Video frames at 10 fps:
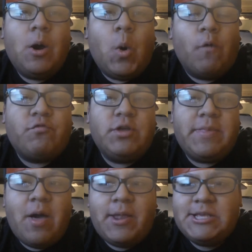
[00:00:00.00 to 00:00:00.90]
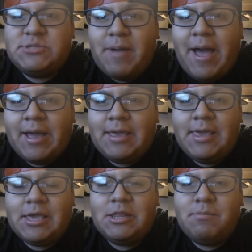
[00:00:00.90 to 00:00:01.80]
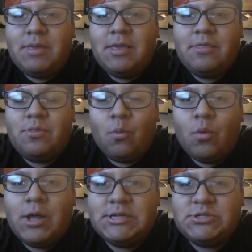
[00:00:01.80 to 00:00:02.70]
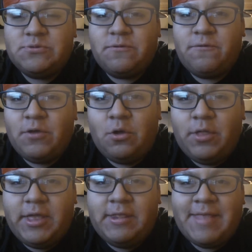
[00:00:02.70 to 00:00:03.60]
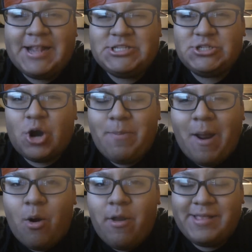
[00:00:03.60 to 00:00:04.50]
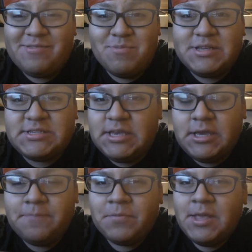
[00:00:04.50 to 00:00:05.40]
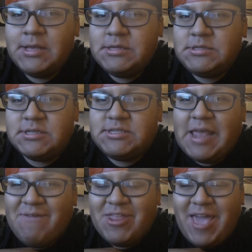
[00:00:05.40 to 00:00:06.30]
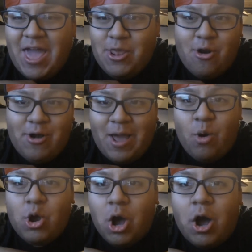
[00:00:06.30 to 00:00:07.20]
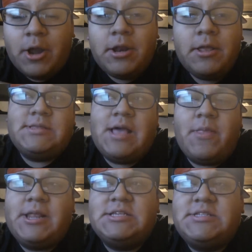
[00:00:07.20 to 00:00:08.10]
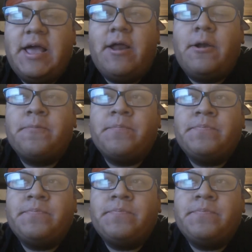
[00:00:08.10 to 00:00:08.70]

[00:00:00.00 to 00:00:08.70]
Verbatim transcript: Hopefully, now that he's back, he can be the one to fill in that star power that's missing since Davey and Eddie are now gone. Now that he's there,